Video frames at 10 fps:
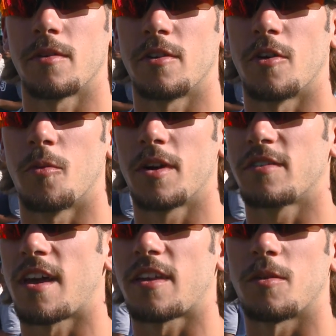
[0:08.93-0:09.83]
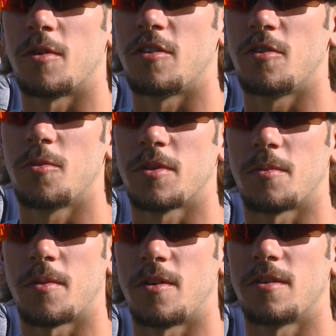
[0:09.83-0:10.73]
you know, what exactly I'm going to do with the
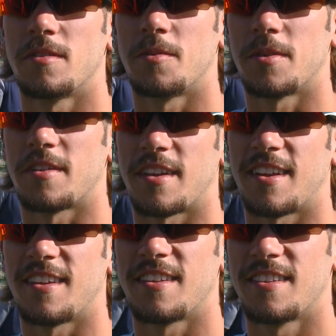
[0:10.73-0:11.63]
ball once I get it.